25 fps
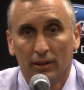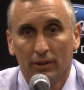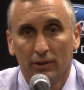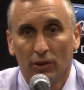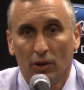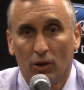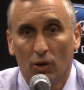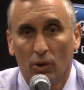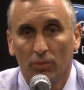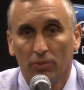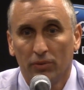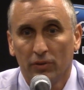you
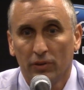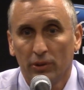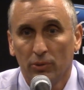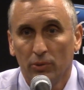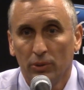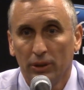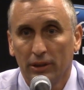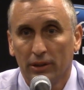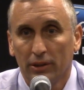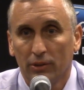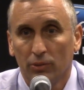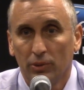know hopefully
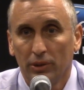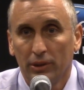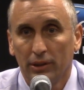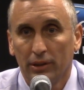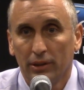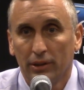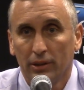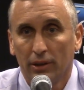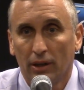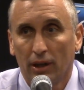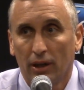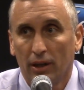we
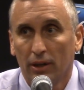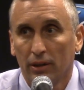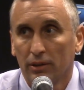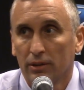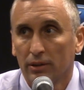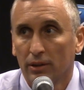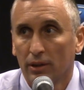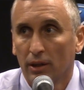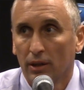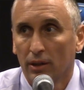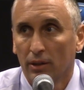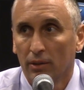could
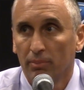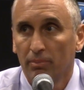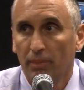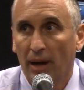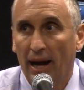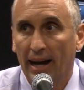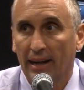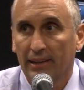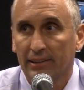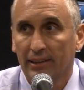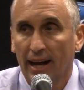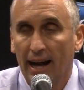
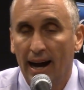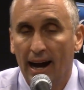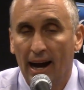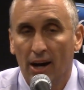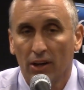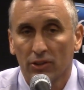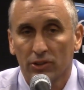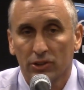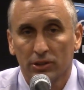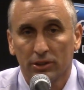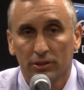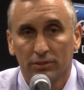pack the
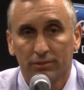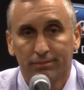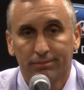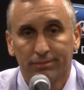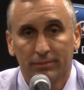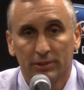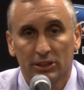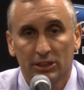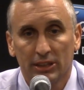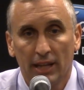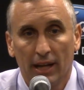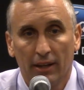house and
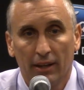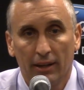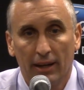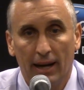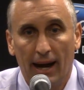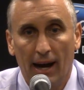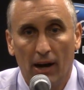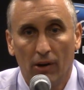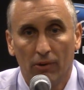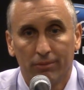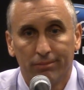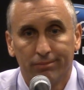sell it
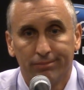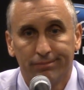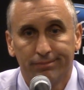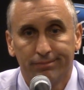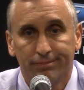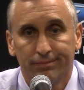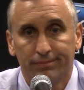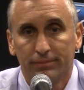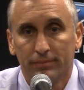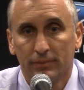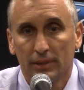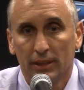out
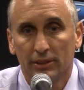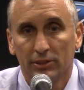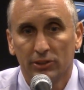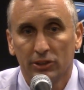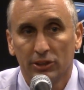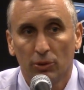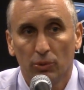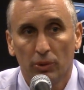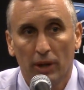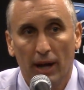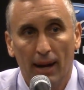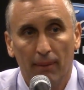and
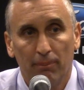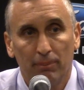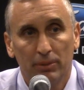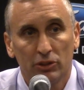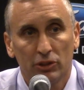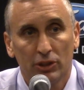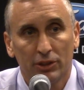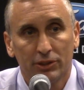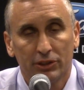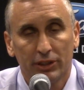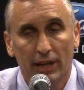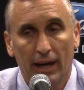see what
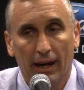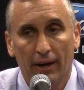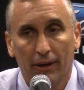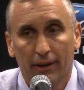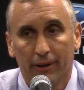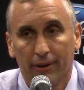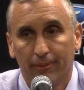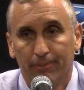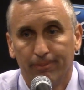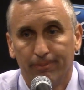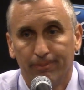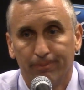happens on
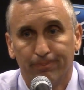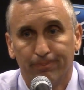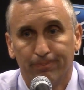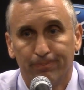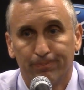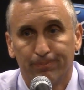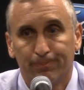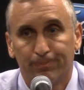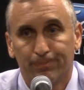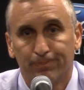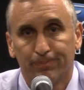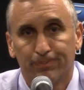Saturday.
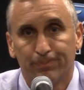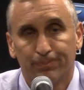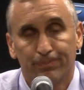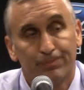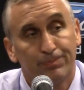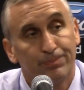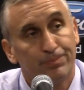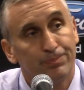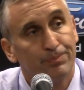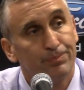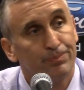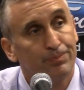How
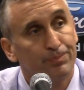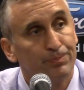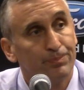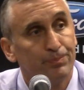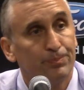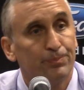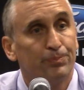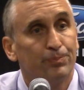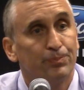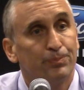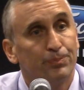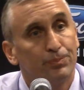
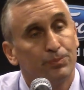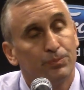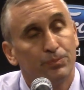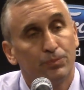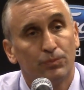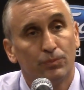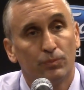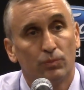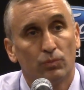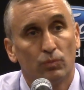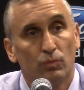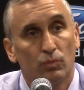big is
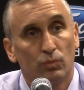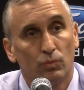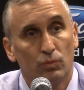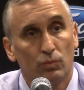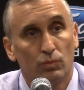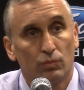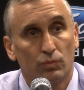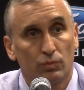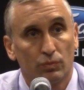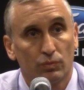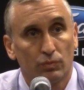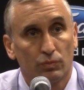that
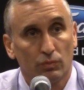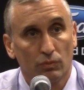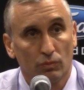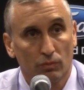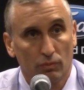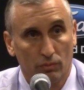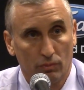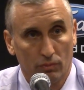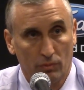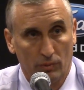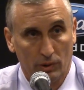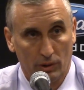energy to
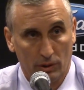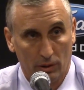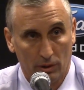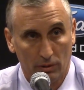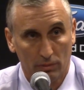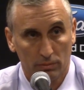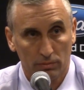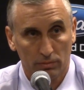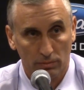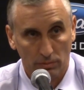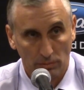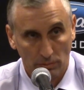see at such
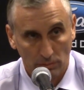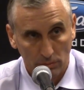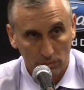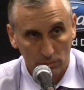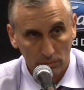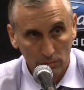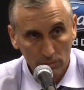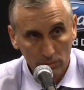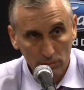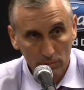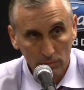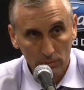a late
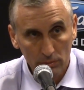start time?